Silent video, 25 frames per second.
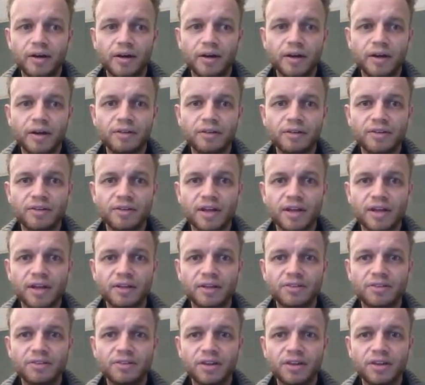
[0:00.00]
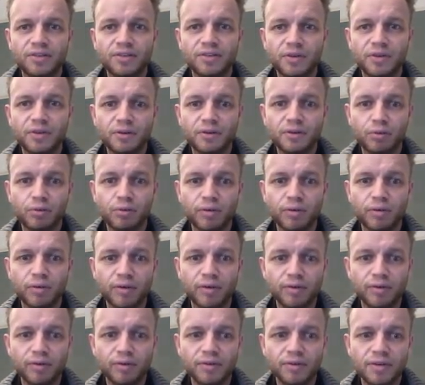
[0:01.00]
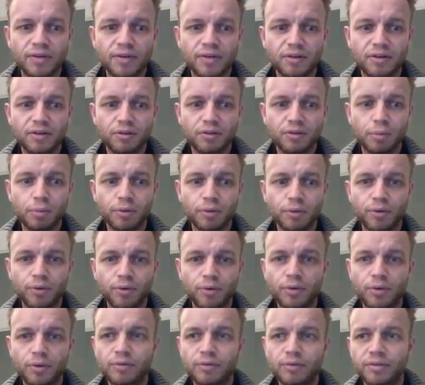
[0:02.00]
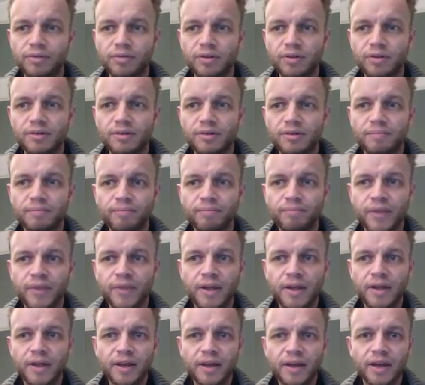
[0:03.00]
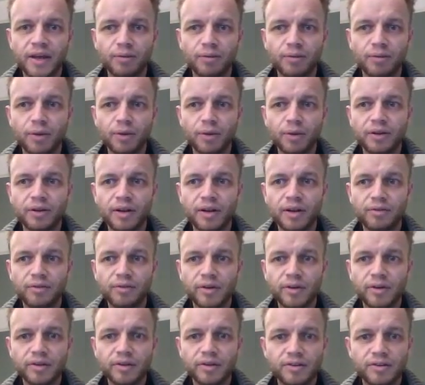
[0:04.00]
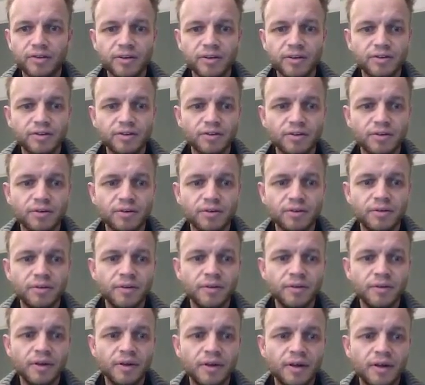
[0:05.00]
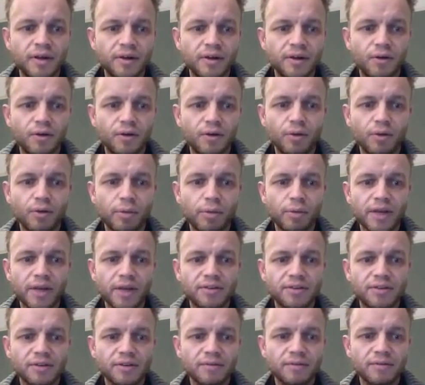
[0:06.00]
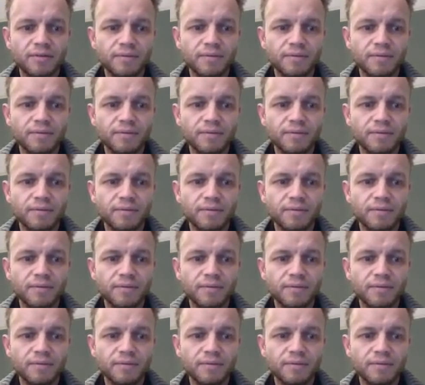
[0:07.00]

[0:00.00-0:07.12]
understand six-figure grid reference and to build your confidence. Okay, well done everyone. See you soon. All the best.